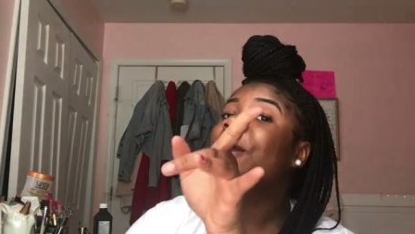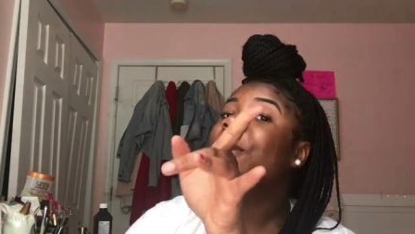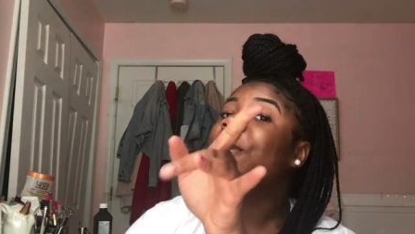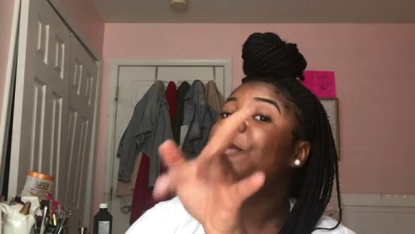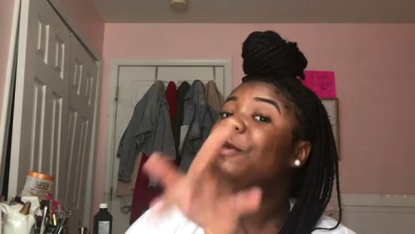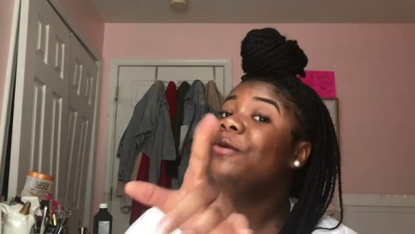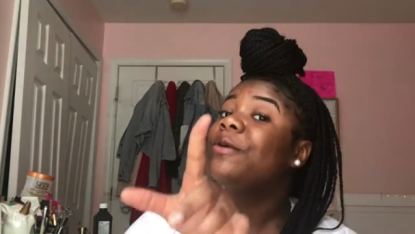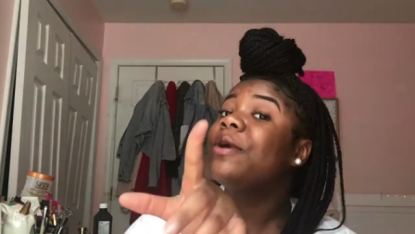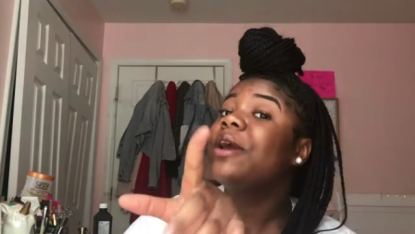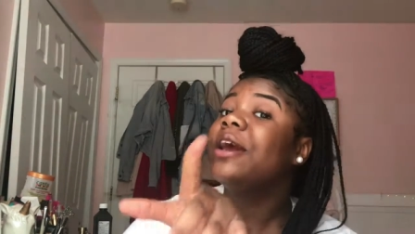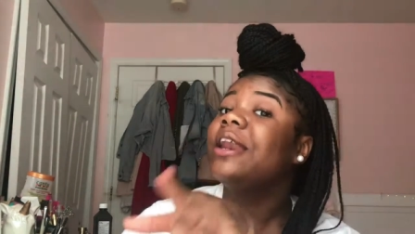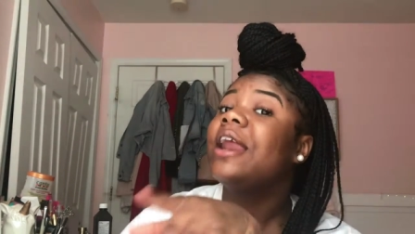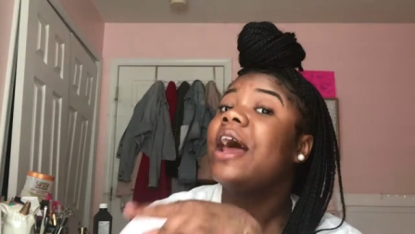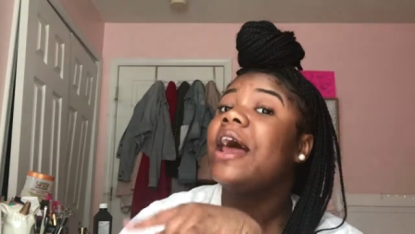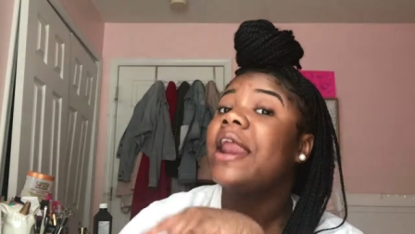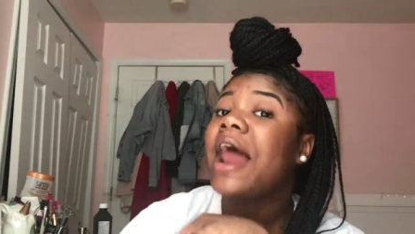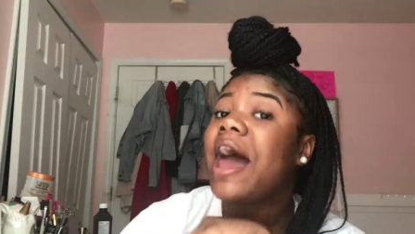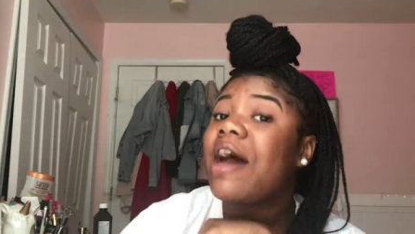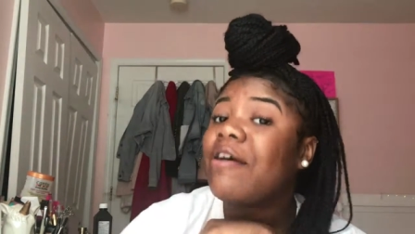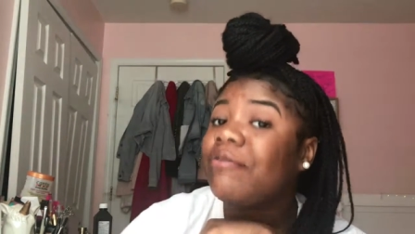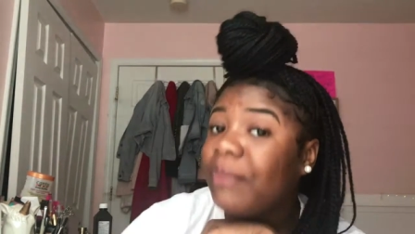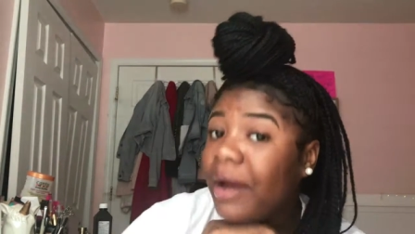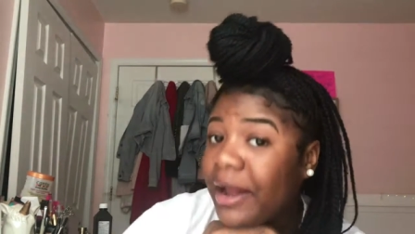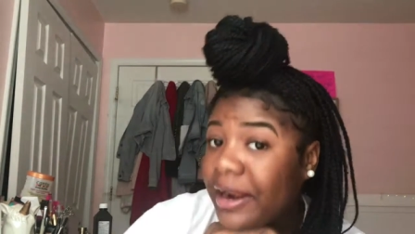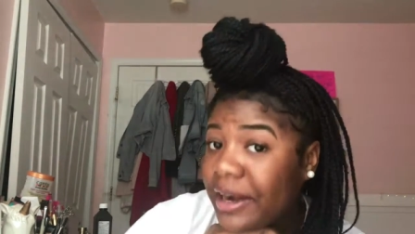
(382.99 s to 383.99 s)
You cannot
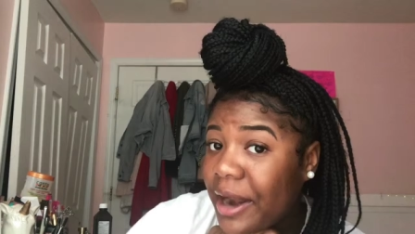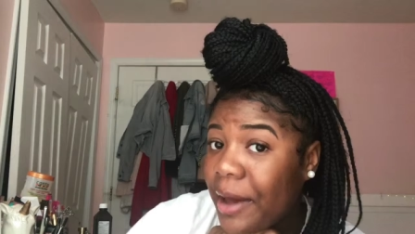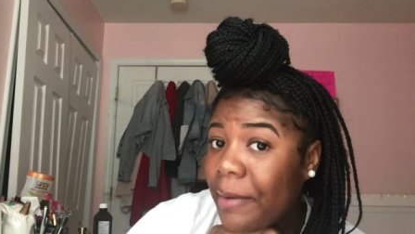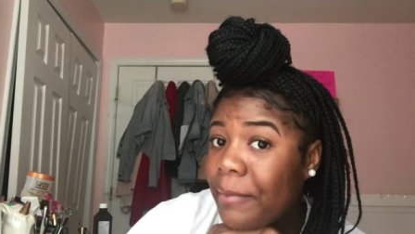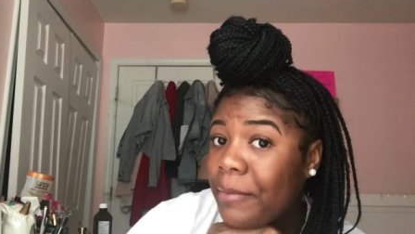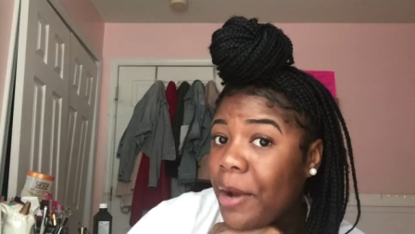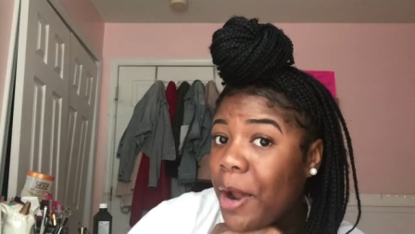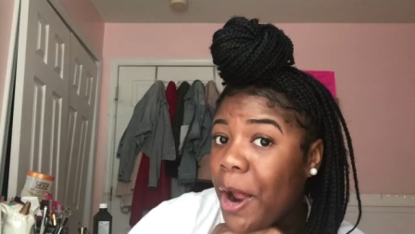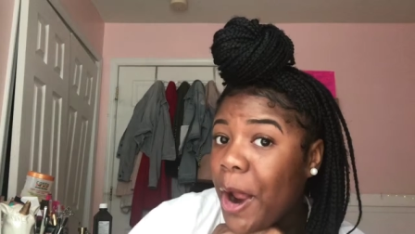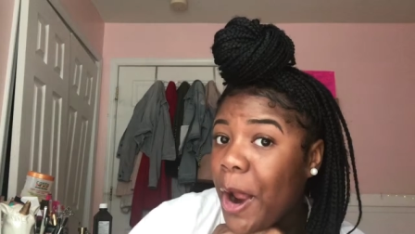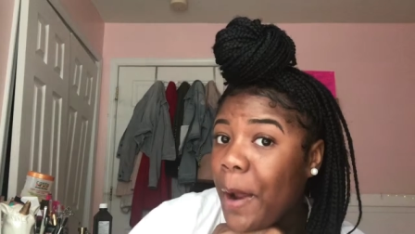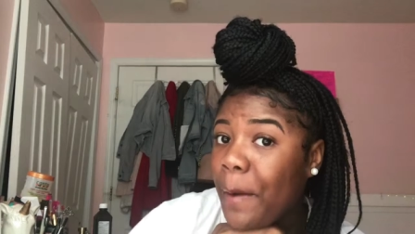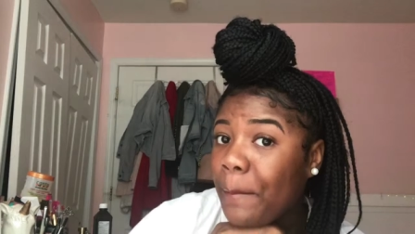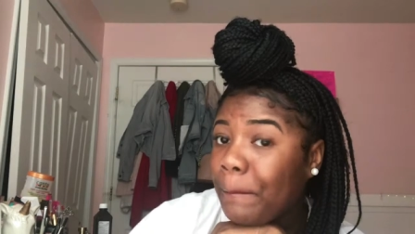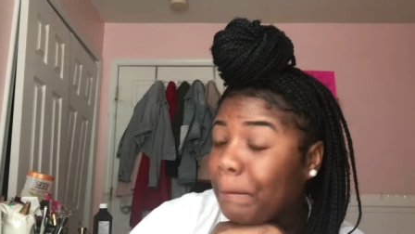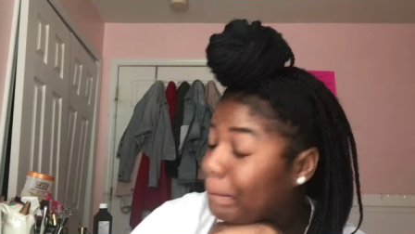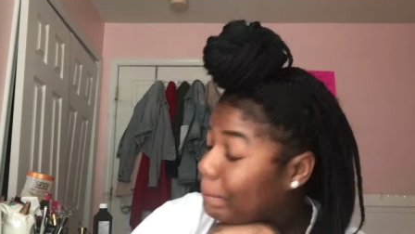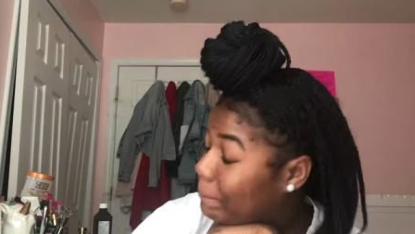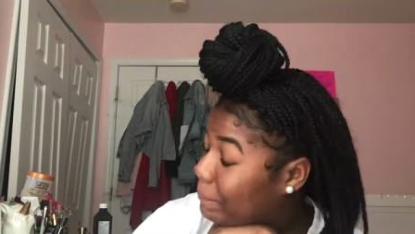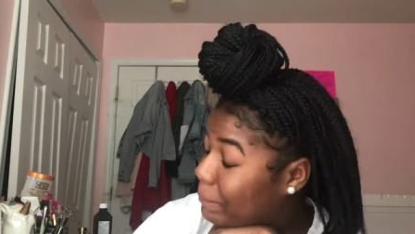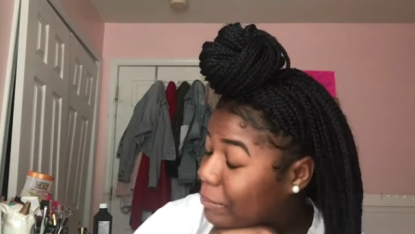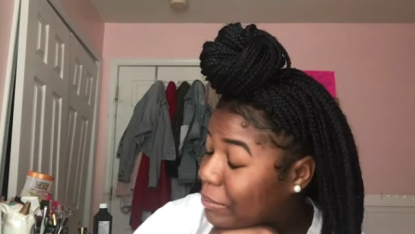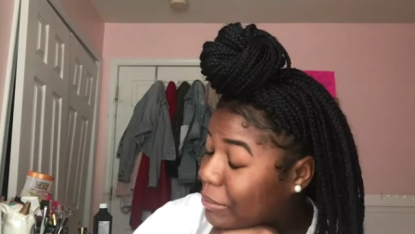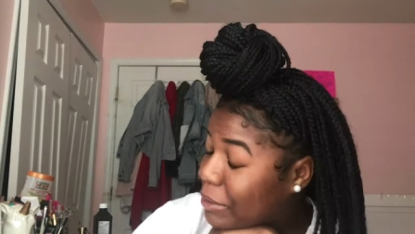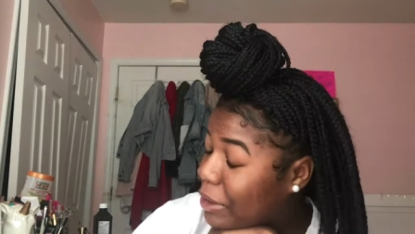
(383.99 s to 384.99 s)
have my number.
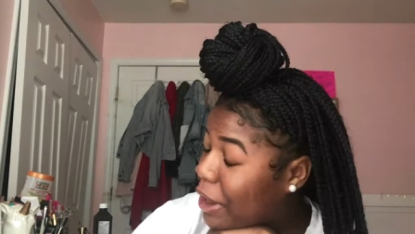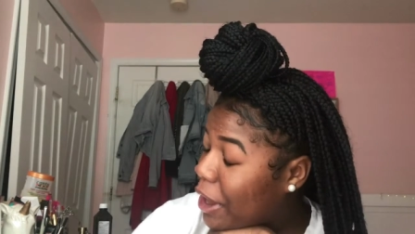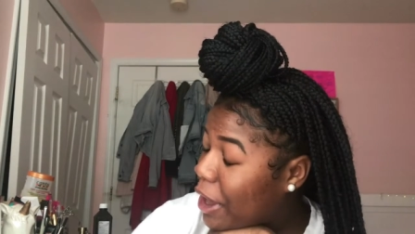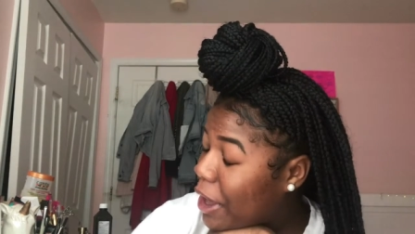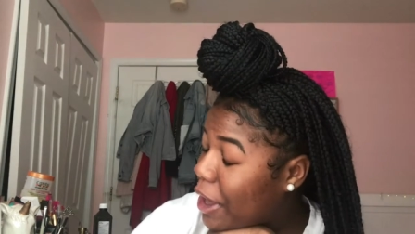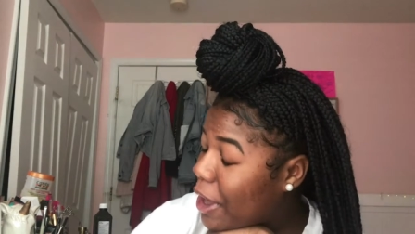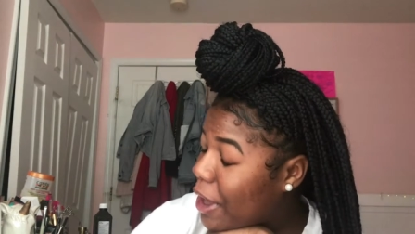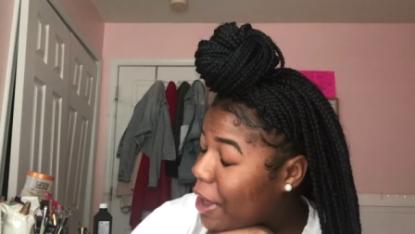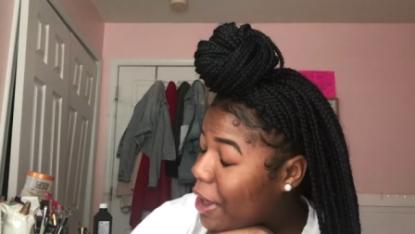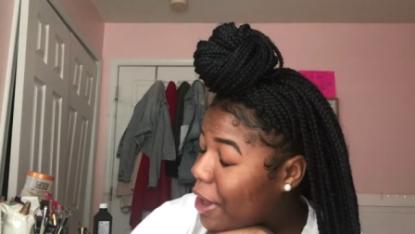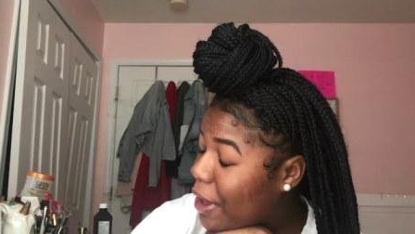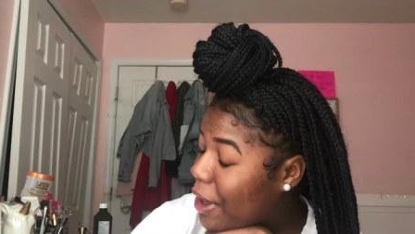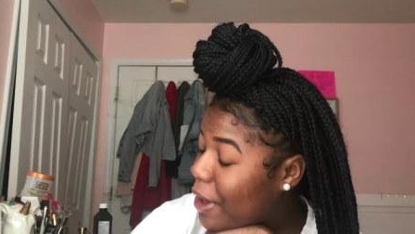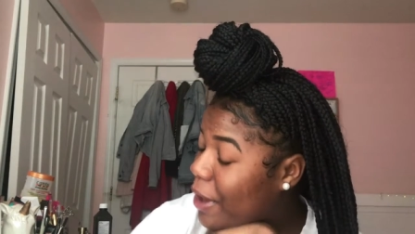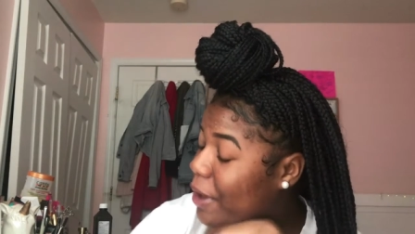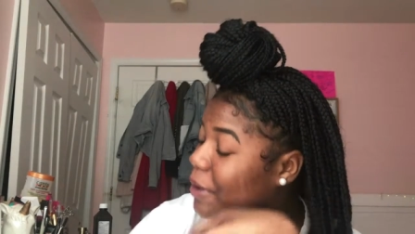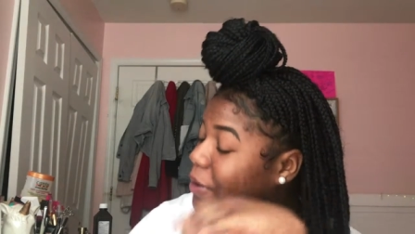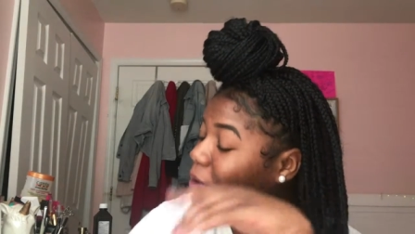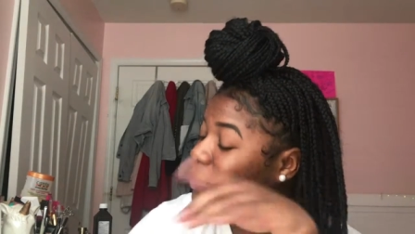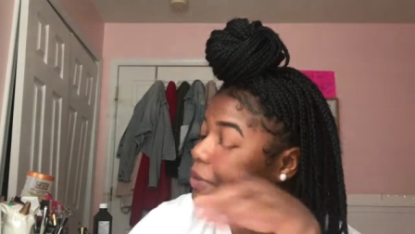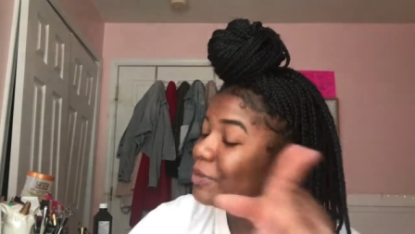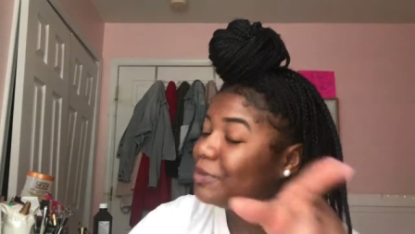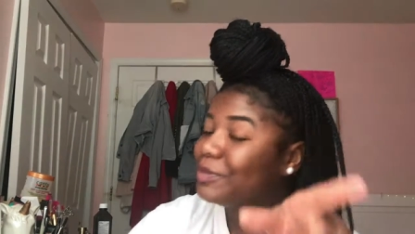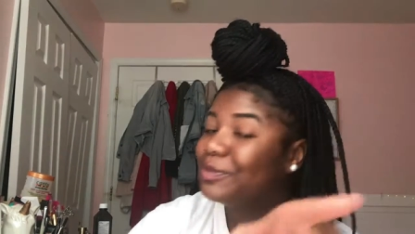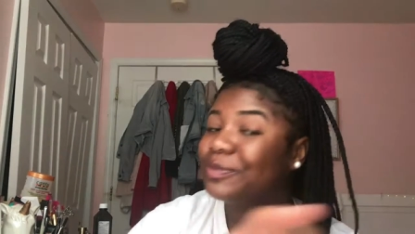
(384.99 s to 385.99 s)

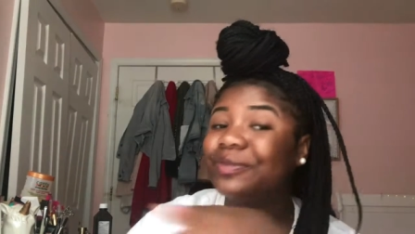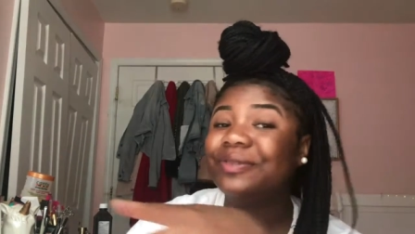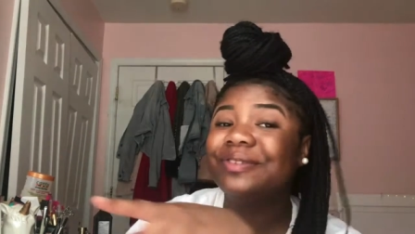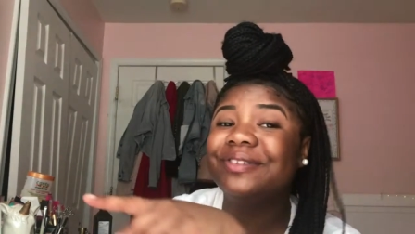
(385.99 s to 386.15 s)
No.